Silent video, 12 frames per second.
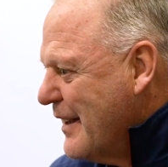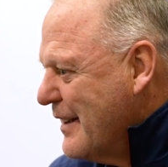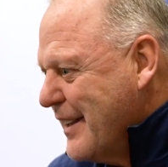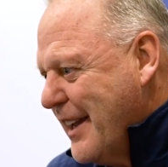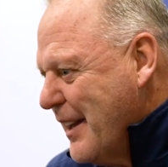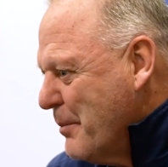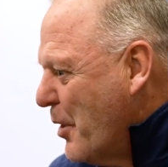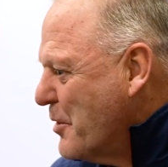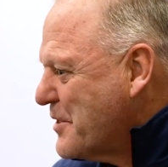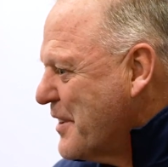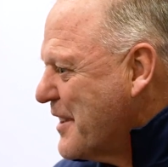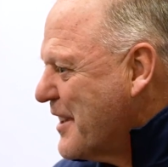Again,
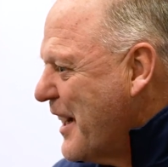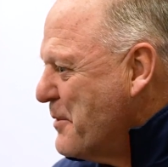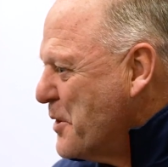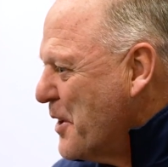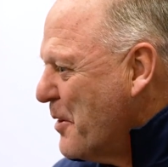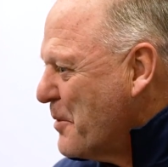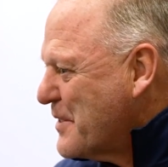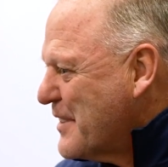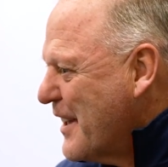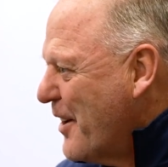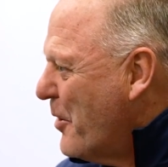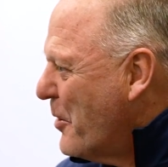most of the times you don't
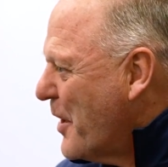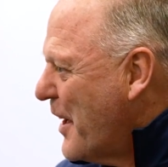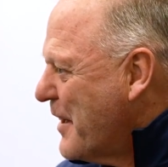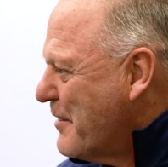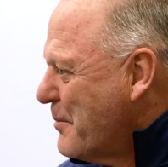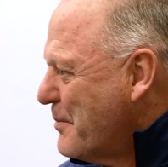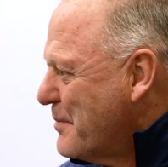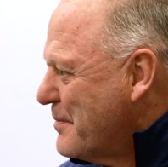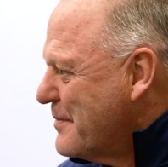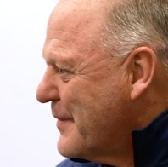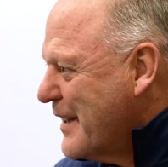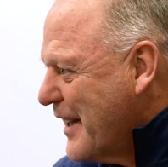see a whole lot of him,
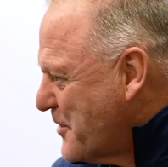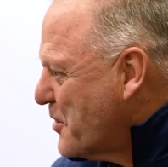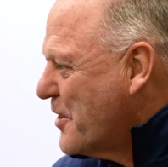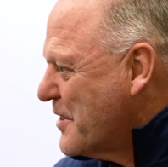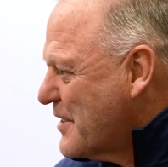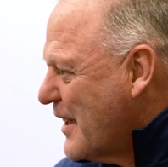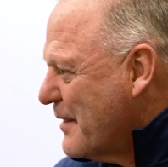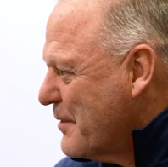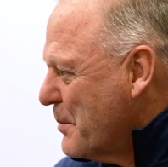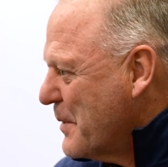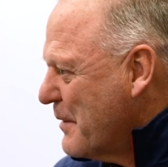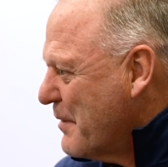and that's a good sign
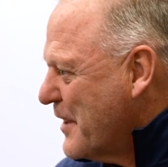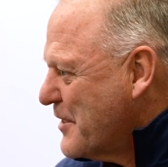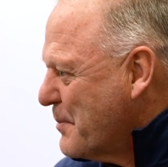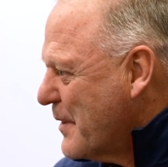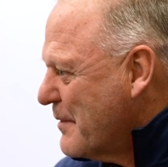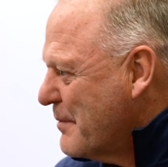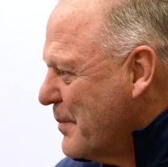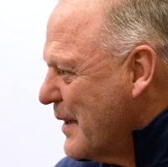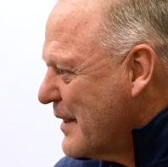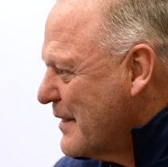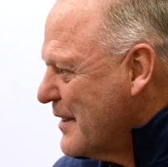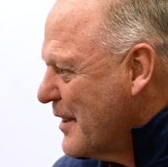from a defenseman.
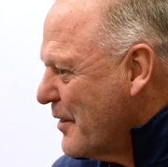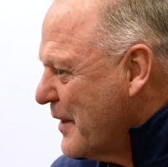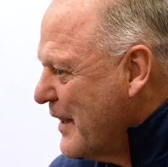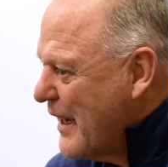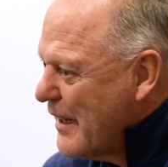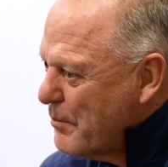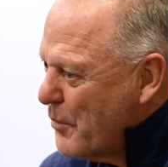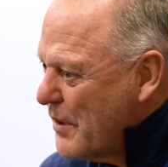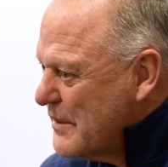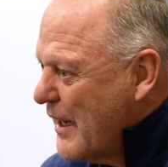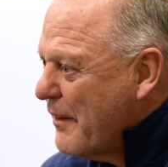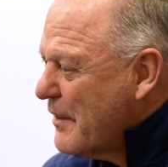But, you know, he got more,
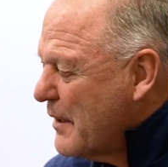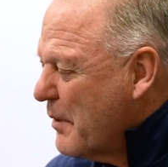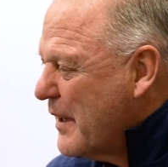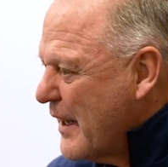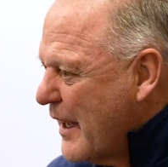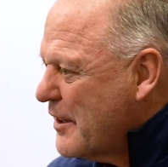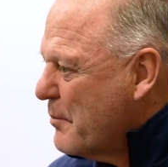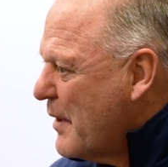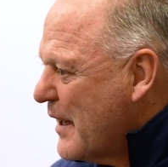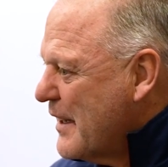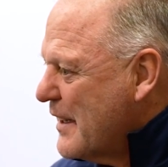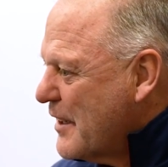definitely when he got the
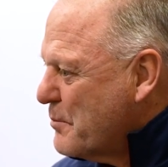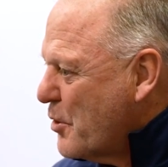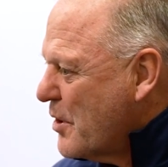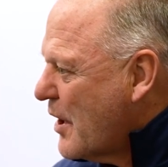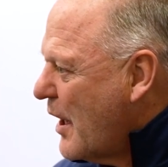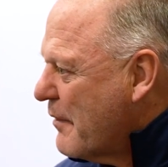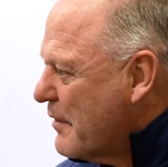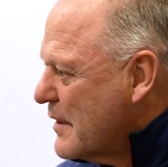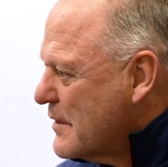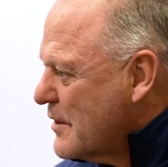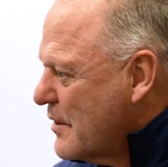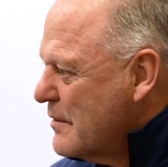puck, he has more
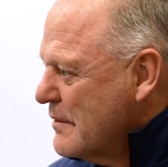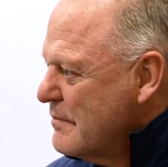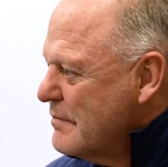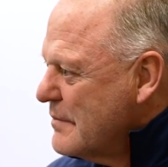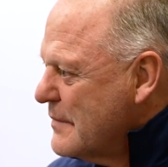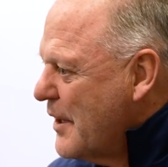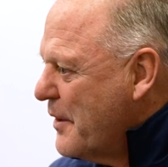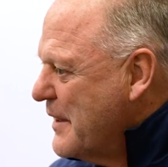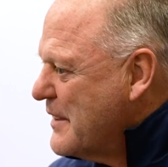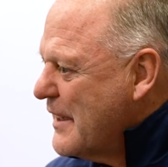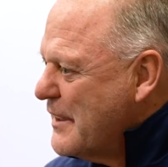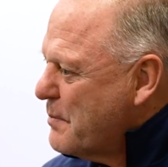confidence, so. No,
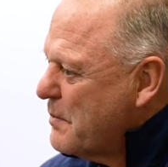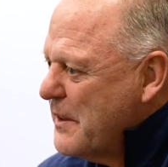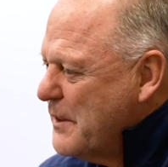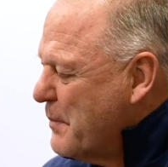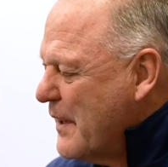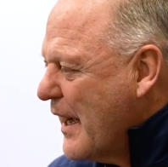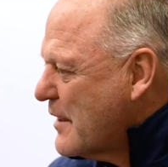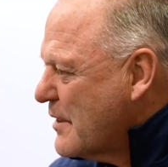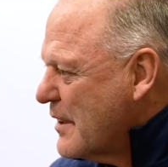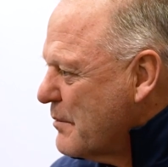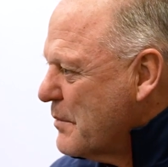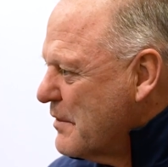he's been
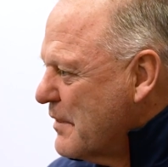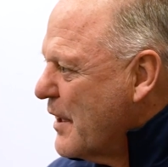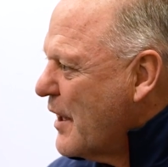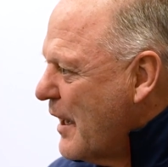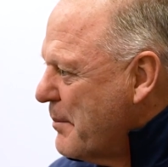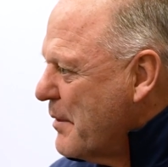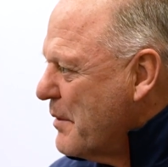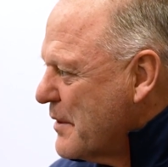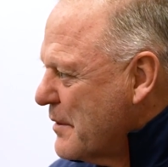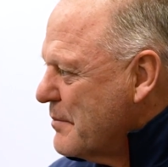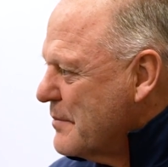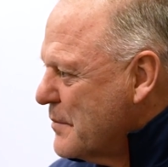excellent. We're real happy with
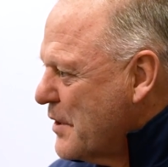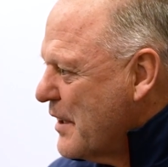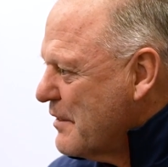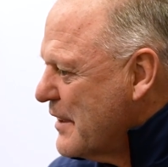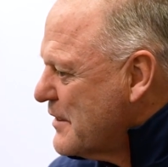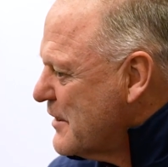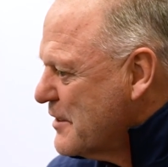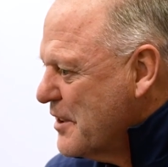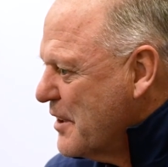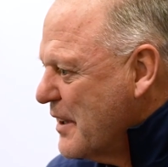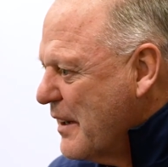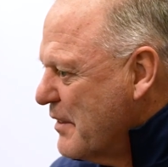him. Progress is
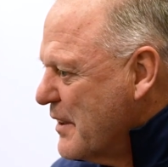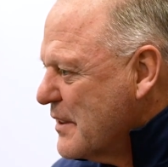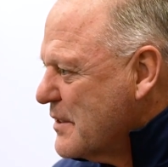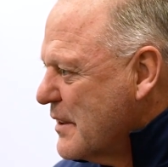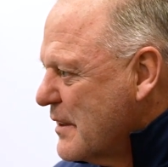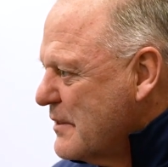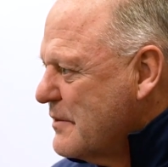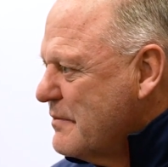good. Everything's good.